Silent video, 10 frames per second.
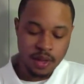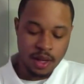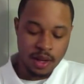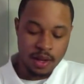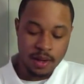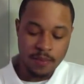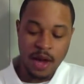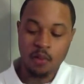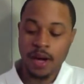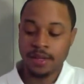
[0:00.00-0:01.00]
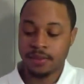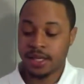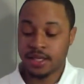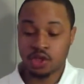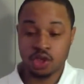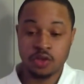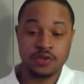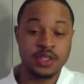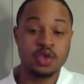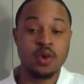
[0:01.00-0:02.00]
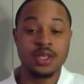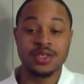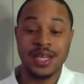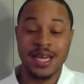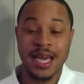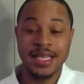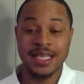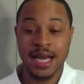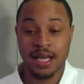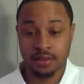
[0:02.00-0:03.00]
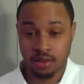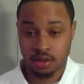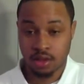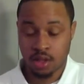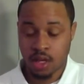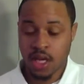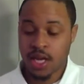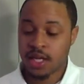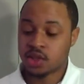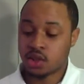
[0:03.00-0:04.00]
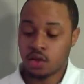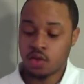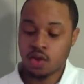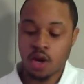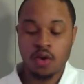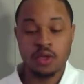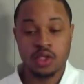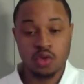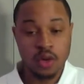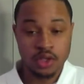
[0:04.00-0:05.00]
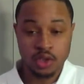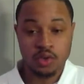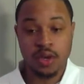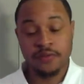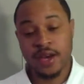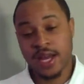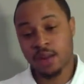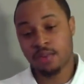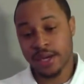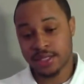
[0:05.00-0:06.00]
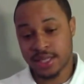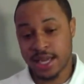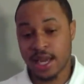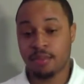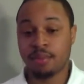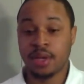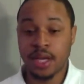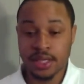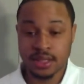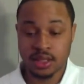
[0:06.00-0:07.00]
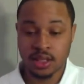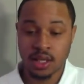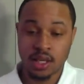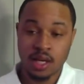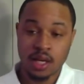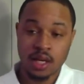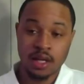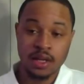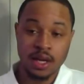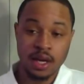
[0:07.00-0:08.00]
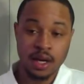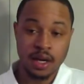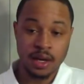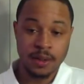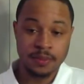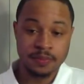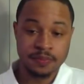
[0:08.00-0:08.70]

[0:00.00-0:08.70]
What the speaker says: I wound up getting these shoes for $290. So you know the $225 price tag plus the